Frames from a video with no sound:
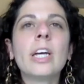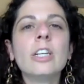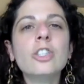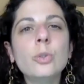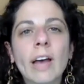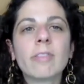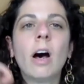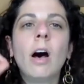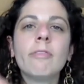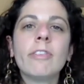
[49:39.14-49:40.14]
you have
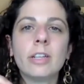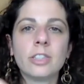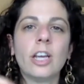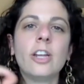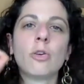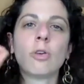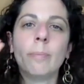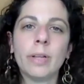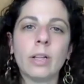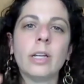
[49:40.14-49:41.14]
confidence in your
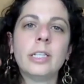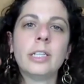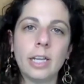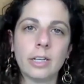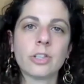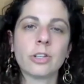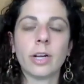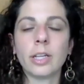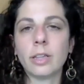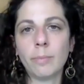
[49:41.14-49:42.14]
ability to
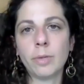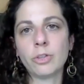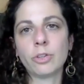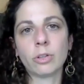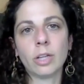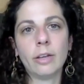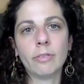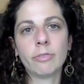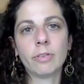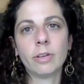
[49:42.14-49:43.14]
integrate them into your life.
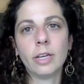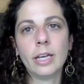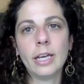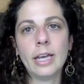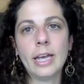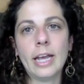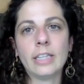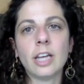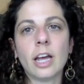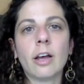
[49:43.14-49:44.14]

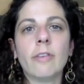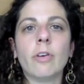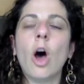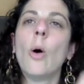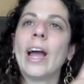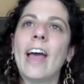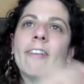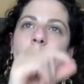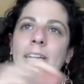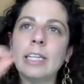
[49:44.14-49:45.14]
Instead of, oh, I
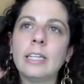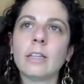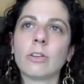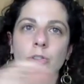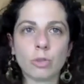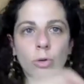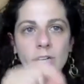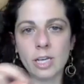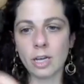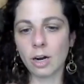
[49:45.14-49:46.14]
have my neat little story
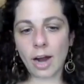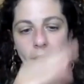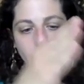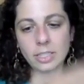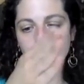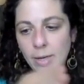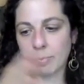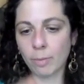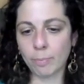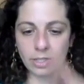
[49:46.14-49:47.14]
here and this is my
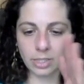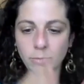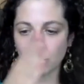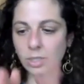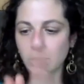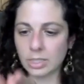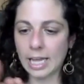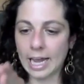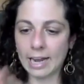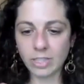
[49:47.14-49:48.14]
purpose and I'm doing this
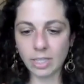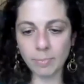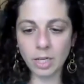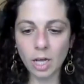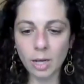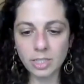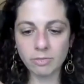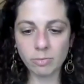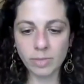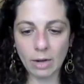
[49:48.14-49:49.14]
thing. And if something comes in
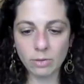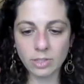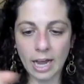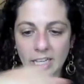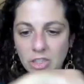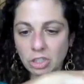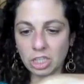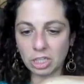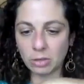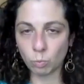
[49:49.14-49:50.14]
from the outside, it's just
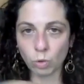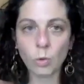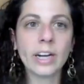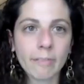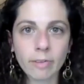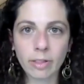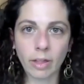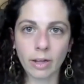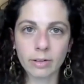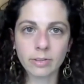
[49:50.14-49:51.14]
gonna ruin everything.
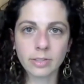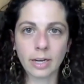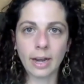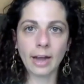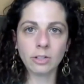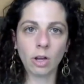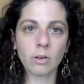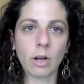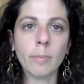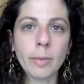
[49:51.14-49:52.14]
It's gonna knock down
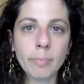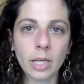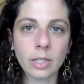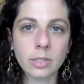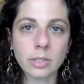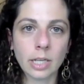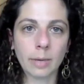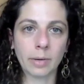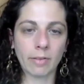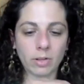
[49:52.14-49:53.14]
all my pins, and
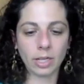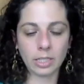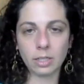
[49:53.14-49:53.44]
I'm gonna have to like,